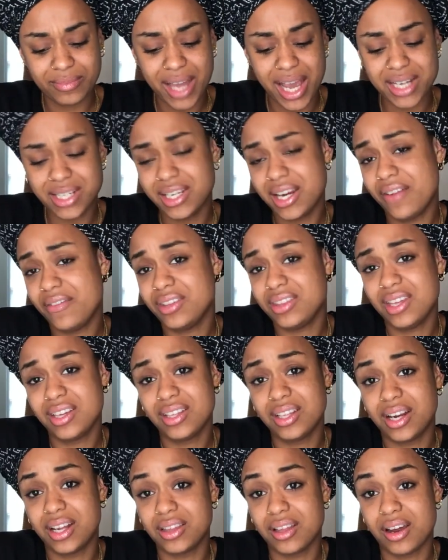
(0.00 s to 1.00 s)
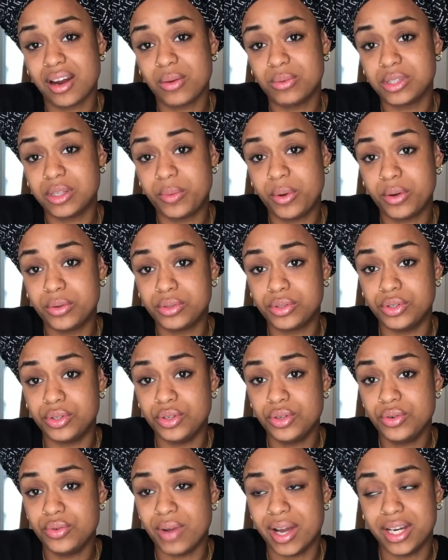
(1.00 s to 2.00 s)
I did everything that I thought I was supposed to
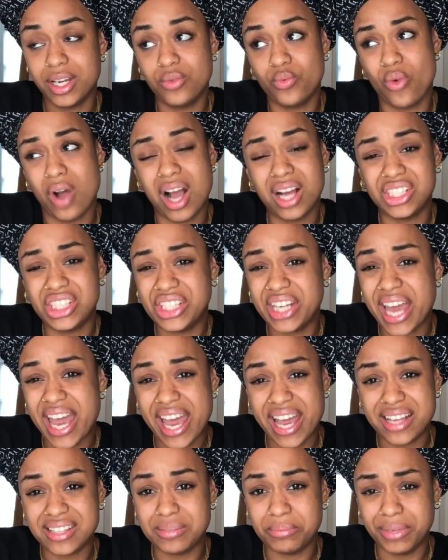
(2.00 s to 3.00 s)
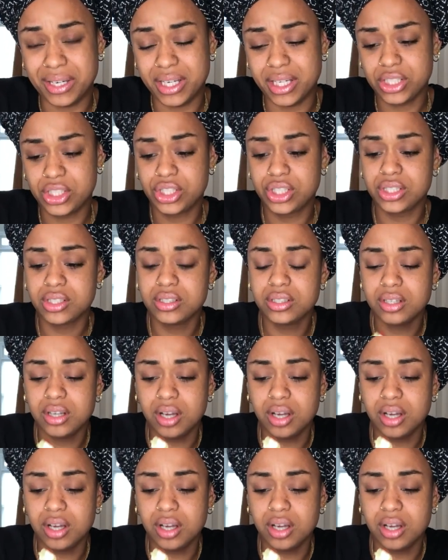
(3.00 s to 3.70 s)
do. I didn't wash it as much.